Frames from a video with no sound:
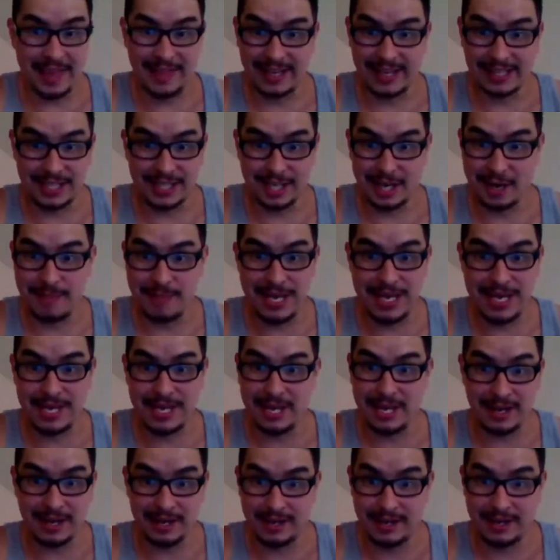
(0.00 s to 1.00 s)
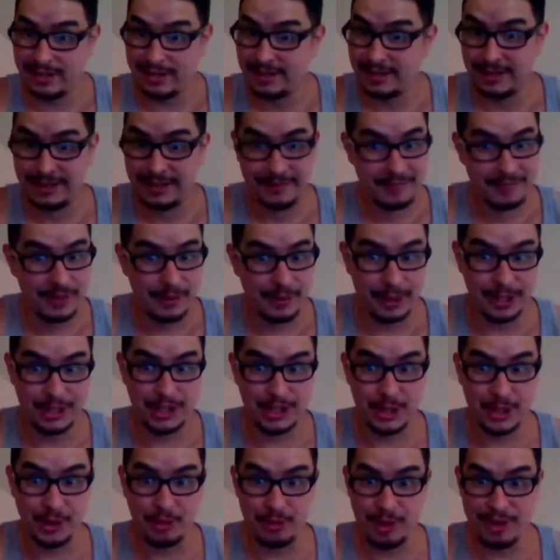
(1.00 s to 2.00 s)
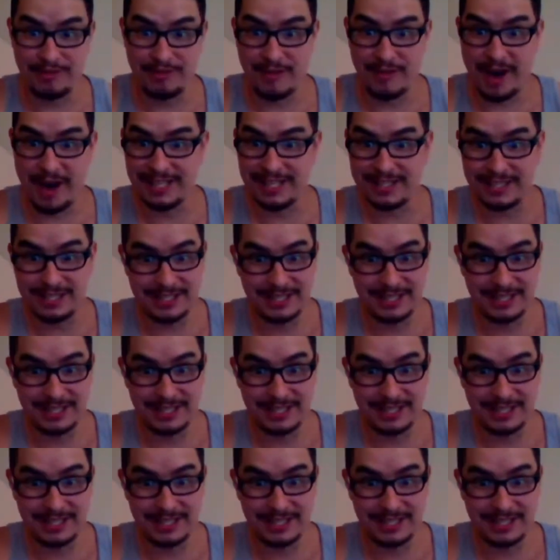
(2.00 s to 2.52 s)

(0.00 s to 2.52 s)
that's gonna be in what 2 or 3 fights.